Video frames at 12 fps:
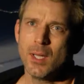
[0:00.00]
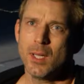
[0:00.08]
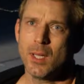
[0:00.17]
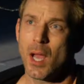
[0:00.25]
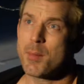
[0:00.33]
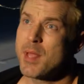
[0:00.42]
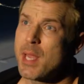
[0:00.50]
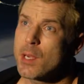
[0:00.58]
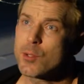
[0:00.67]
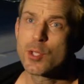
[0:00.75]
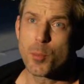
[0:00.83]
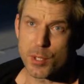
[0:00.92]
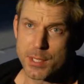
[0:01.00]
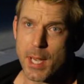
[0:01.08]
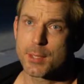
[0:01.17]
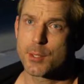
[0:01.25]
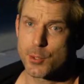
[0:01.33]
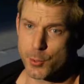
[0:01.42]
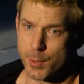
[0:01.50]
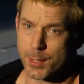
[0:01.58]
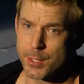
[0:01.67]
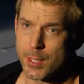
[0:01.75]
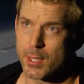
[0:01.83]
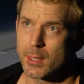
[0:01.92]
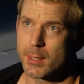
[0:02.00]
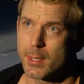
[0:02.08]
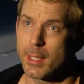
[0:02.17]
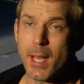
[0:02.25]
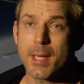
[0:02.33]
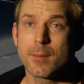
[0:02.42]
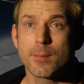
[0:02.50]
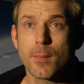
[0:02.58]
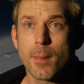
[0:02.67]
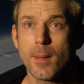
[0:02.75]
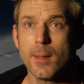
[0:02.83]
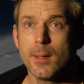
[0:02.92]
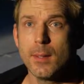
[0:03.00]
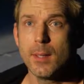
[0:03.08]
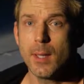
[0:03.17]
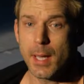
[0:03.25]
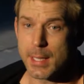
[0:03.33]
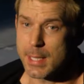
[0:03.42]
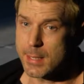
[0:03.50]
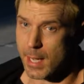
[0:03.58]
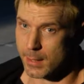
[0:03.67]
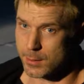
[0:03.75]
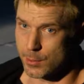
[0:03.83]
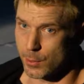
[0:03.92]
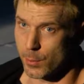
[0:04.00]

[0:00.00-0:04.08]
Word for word: even then, she punched people. You know, there's action.